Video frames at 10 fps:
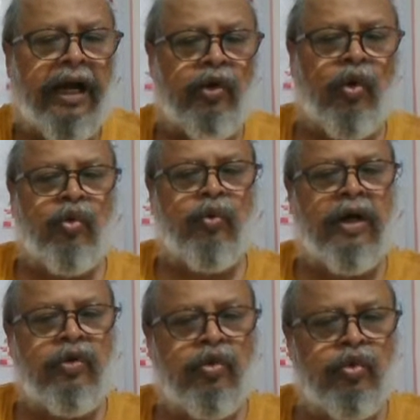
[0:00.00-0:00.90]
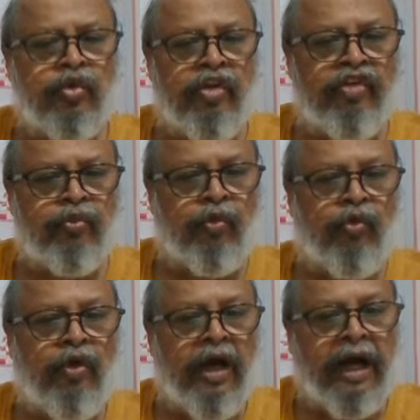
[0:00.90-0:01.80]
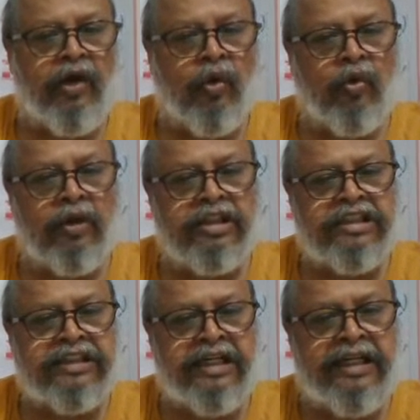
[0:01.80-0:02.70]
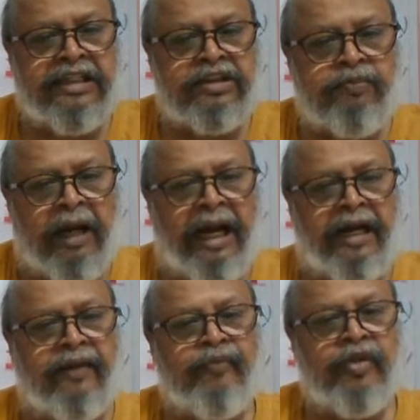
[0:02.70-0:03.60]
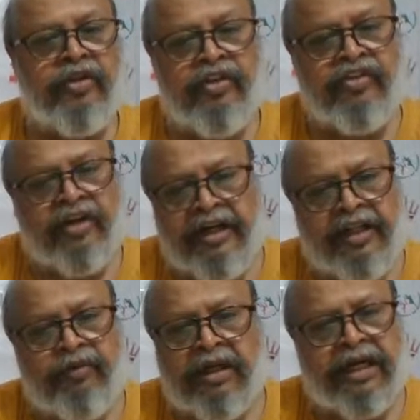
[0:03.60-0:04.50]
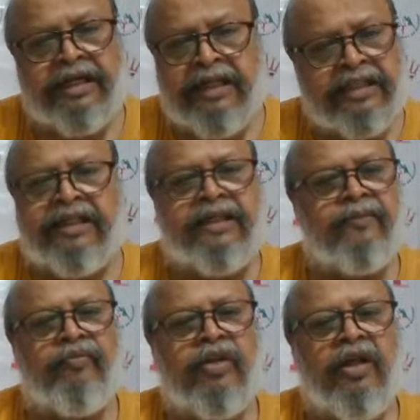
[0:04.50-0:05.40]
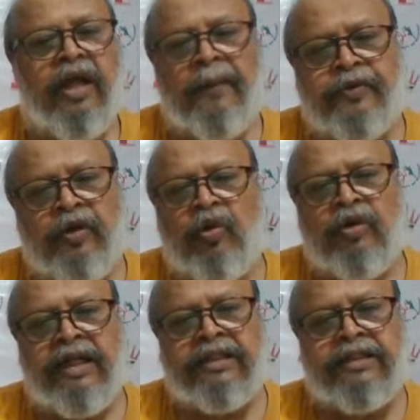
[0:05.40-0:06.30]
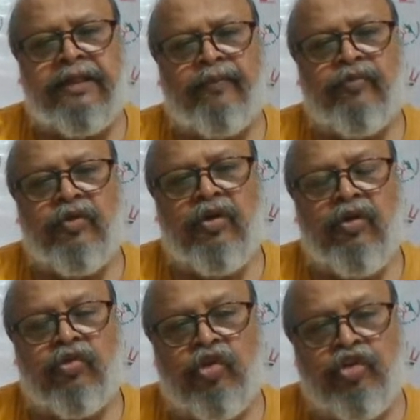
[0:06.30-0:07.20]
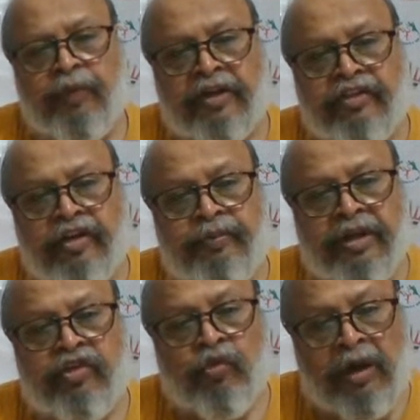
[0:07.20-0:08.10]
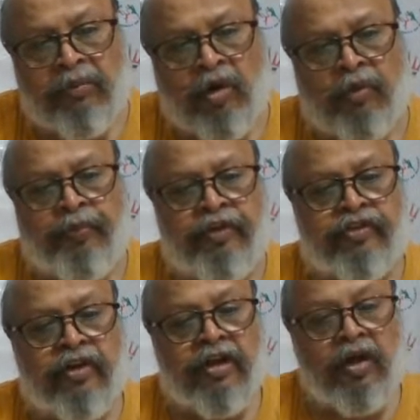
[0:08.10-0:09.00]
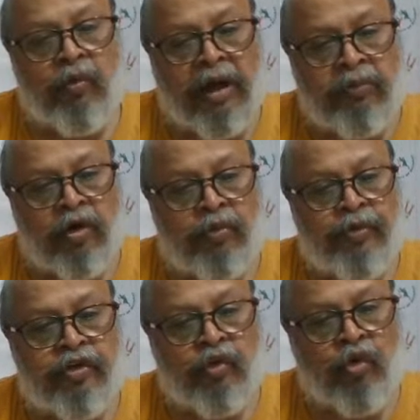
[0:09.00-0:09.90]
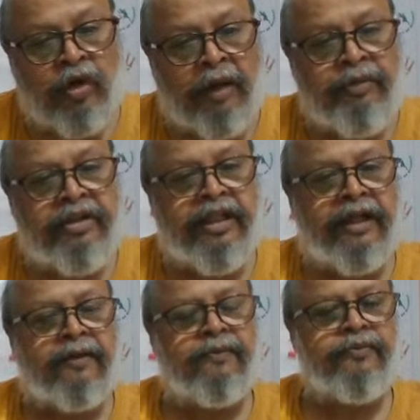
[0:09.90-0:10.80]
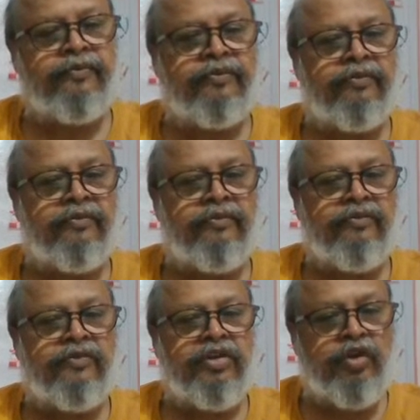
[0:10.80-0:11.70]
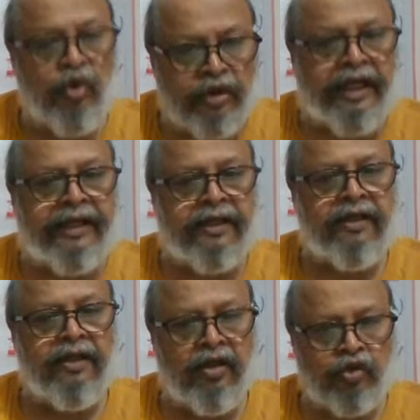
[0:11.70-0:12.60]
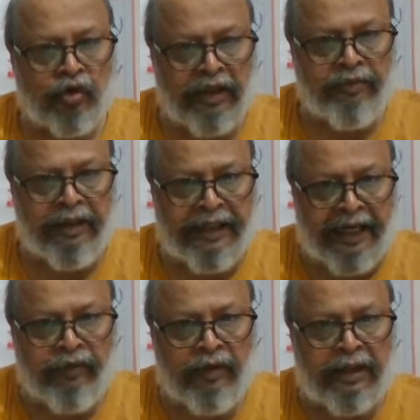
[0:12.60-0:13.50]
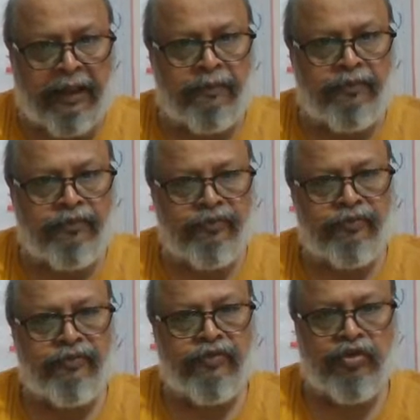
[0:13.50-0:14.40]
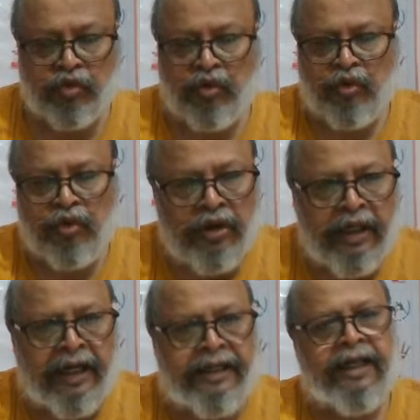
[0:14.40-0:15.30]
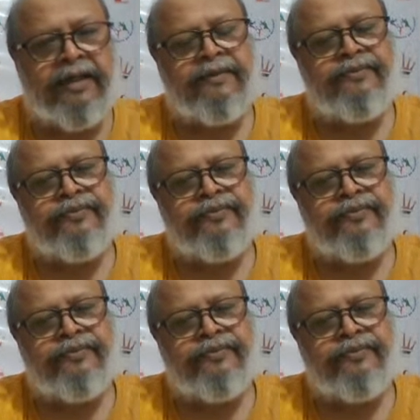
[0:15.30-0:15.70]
I don't want to do this move. I don't want. This ending is bad. This ending will get nothing. Absolute nothing. So Spassky brings one more piece, Rook coming there. You take so that my knight will come. So attack.